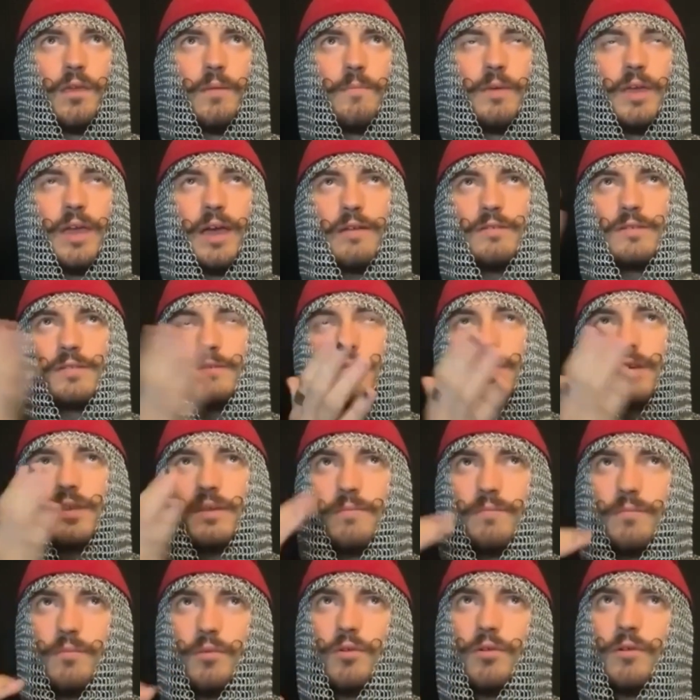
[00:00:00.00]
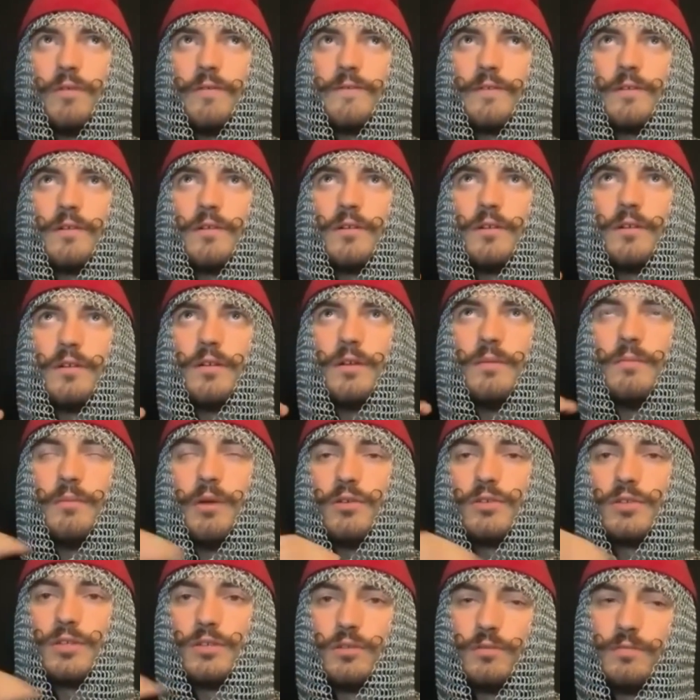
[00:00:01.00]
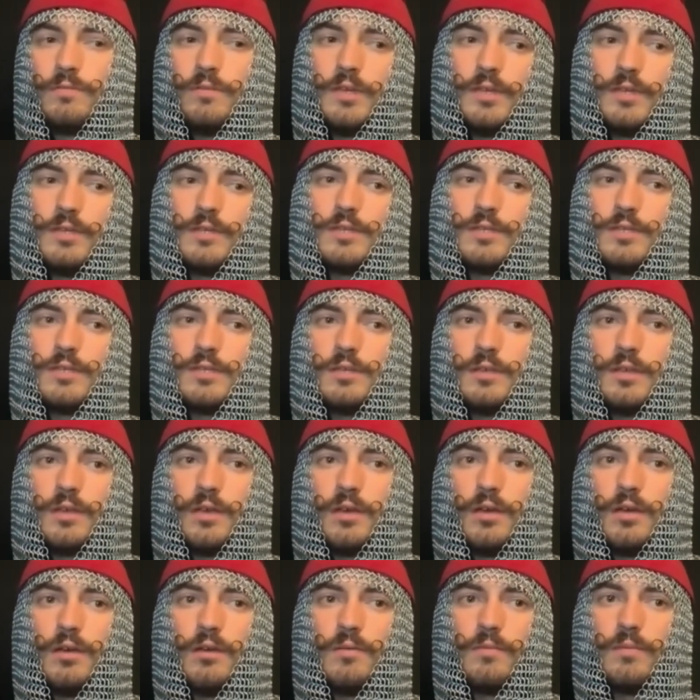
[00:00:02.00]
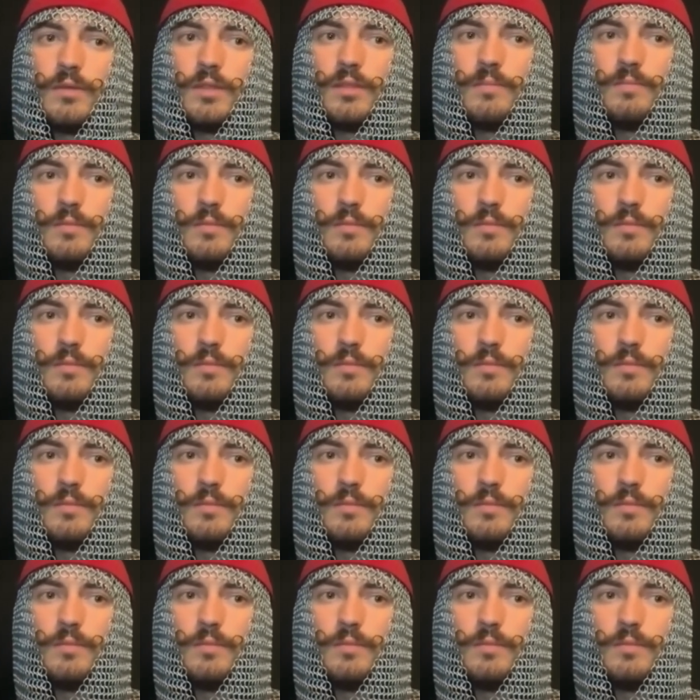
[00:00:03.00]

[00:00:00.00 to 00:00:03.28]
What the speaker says: But yeah, I was looking more for emotional beats in the